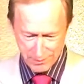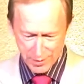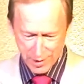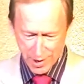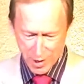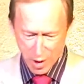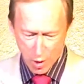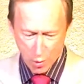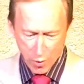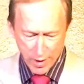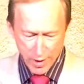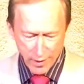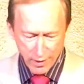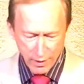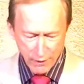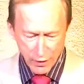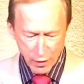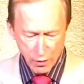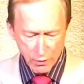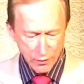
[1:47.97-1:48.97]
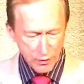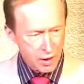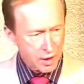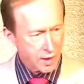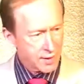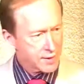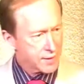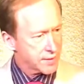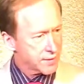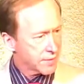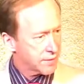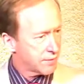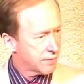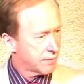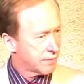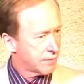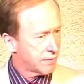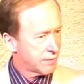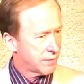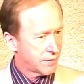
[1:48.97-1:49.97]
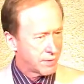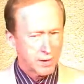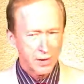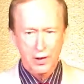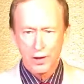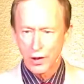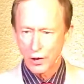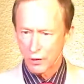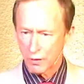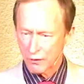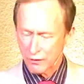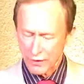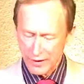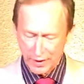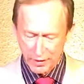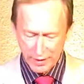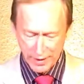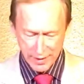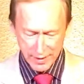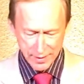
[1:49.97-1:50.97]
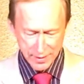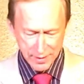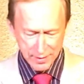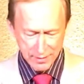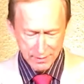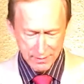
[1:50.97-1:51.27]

aware of your thoughts, your feelings,